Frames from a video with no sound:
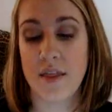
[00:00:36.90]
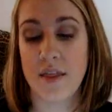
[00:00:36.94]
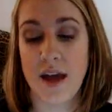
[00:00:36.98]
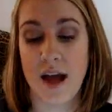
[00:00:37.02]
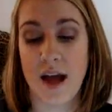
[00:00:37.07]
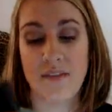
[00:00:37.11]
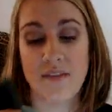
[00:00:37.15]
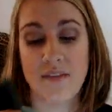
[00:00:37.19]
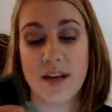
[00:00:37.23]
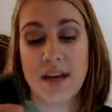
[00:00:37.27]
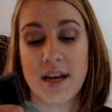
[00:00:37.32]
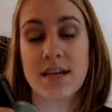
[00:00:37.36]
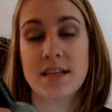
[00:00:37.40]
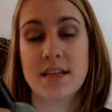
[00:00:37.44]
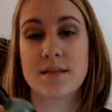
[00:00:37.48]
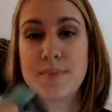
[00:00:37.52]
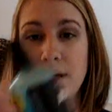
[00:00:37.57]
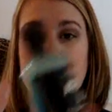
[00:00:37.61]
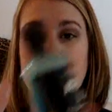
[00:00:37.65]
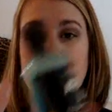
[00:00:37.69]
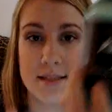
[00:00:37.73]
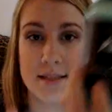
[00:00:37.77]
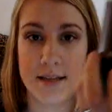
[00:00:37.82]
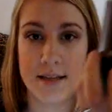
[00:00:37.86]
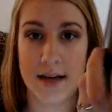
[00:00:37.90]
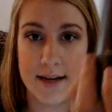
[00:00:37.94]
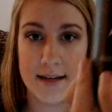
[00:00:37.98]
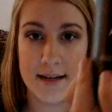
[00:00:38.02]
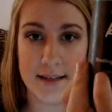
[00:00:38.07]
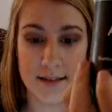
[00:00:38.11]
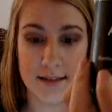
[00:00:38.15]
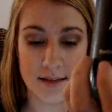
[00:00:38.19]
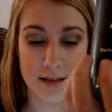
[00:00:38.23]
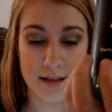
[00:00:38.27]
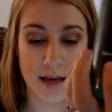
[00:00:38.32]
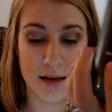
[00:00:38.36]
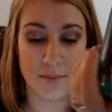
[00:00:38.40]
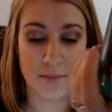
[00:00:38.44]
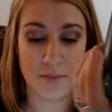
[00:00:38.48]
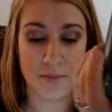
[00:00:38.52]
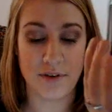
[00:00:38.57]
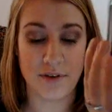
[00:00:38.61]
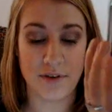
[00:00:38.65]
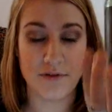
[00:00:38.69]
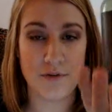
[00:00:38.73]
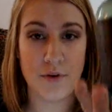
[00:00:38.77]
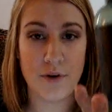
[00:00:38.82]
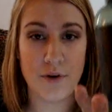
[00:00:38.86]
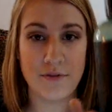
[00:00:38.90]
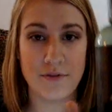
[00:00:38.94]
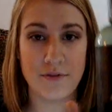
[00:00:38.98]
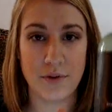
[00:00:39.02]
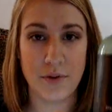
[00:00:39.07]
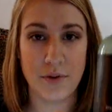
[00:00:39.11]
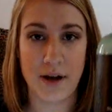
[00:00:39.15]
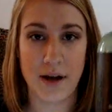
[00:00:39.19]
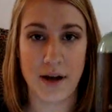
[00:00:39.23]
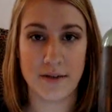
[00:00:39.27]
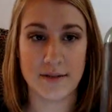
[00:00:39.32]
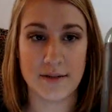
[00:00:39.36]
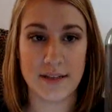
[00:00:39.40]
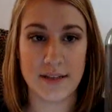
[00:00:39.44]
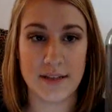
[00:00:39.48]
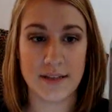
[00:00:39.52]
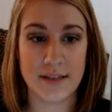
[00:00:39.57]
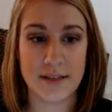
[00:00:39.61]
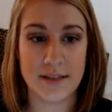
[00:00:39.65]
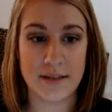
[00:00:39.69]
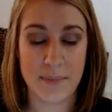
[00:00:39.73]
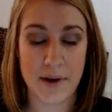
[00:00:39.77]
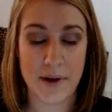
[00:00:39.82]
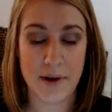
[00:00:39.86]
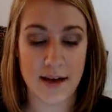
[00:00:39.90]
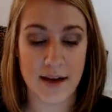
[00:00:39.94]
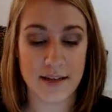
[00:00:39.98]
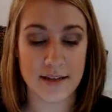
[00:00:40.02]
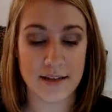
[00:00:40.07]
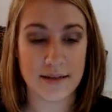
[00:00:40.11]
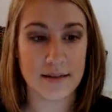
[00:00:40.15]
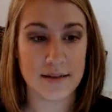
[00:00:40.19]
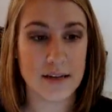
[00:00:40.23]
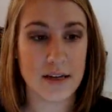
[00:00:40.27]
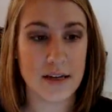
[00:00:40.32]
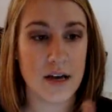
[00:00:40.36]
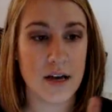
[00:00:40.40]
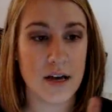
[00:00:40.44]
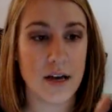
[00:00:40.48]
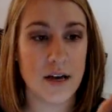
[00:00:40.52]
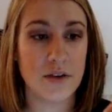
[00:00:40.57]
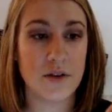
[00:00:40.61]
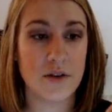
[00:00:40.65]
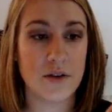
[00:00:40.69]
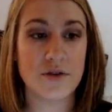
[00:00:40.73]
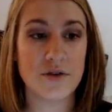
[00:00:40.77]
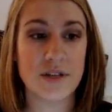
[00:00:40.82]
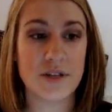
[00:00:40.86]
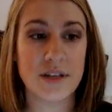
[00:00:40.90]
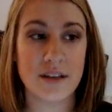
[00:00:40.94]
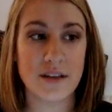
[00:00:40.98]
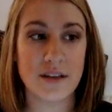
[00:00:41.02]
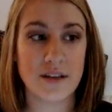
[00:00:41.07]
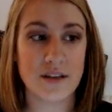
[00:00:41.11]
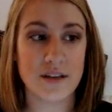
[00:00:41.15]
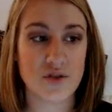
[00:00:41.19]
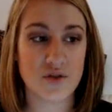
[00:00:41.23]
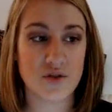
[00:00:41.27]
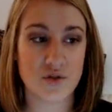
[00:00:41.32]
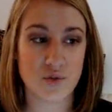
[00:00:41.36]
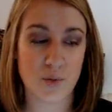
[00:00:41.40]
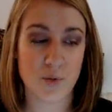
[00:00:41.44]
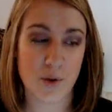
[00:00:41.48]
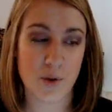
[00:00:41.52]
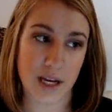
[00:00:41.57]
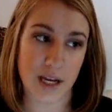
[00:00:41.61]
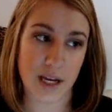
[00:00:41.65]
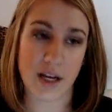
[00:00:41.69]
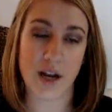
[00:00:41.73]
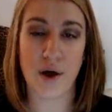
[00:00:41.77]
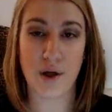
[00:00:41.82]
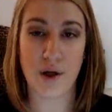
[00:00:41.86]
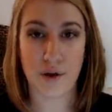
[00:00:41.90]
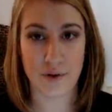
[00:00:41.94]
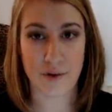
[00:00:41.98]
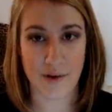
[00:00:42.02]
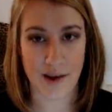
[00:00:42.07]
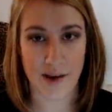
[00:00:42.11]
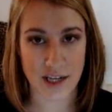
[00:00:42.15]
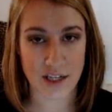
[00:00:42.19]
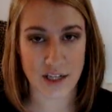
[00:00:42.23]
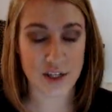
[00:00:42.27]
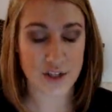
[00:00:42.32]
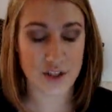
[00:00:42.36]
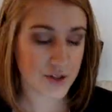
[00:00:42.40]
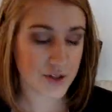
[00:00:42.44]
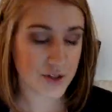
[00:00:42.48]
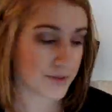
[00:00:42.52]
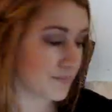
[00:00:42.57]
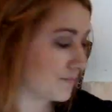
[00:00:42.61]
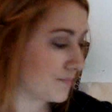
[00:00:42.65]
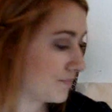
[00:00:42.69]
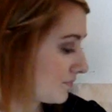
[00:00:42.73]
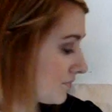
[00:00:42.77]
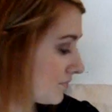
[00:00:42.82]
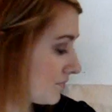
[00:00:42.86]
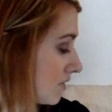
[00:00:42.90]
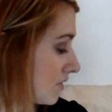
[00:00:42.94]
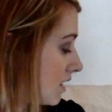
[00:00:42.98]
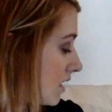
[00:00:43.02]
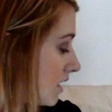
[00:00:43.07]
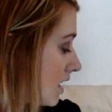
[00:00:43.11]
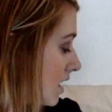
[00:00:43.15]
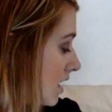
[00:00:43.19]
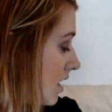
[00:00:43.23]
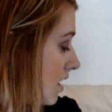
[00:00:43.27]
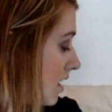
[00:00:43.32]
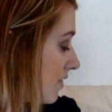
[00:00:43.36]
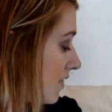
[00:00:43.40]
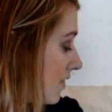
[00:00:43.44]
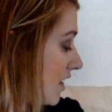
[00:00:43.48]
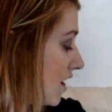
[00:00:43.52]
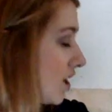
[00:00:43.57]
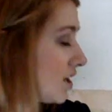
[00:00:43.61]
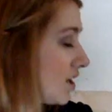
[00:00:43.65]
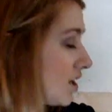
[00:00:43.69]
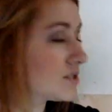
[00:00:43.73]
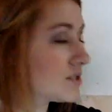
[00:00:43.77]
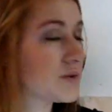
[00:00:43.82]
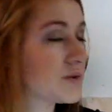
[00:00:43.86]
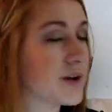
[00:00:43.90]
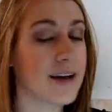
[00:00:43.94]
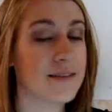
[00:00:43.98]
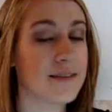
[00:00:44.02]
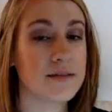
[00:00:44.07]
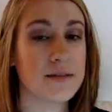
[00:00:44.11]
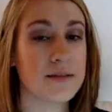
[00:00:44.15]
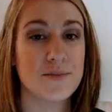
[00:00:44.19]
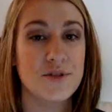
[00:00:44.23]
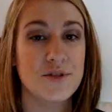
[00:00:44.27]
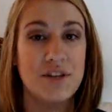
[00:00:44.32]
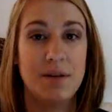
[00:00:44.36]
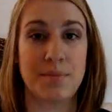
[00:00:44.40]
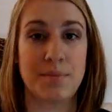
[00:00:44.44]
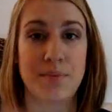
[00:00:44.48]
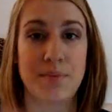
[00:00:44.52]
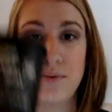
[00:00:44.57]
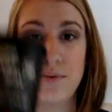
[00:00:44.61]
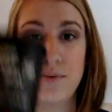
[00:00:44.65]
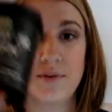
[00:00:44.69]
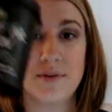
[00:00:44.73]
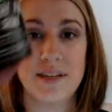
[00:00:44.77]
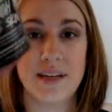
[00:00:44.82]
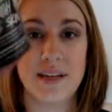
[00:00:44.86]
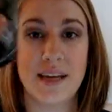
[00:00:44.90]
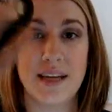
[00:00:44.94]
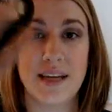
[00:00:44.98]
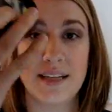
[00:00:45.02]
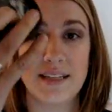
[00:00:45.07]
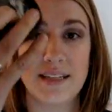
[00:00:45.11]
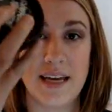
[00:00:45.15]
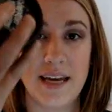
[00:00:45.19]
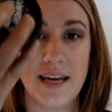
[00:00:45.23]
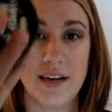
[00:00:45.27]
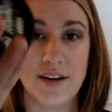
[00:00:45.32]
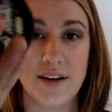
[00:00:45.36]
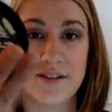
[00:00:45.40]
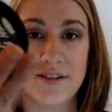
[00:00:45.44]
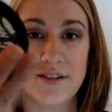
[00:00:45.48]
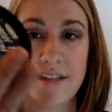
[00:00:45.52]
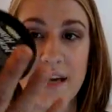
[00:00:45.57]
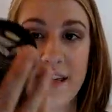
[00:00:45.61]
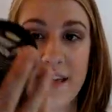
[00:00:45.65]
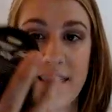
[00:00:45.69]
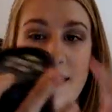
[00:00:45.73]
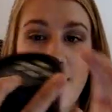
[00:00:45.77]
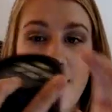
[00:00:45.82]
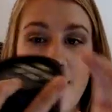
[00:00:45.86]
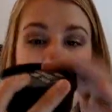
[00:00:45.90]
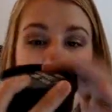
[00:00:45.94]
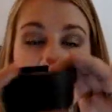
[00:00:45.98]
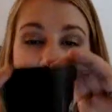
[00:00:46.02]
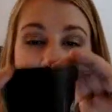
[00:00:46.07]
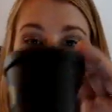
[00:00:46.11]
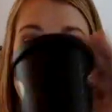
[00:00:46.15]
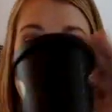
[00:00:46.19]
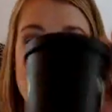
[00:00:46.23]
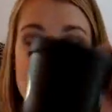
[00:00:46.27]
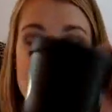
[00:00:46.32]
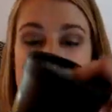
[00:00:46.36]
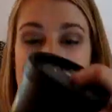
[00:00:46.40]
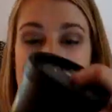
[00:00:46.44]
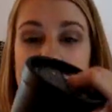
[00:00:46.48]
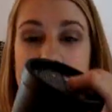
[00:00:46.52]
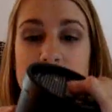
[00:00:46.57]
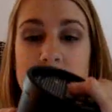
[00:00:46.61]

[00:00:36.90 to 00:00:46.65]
And they have the next biggest size, 8.4 fluid ounces. It depends, usually in the $20 range. They also have some shampoos in containers like this.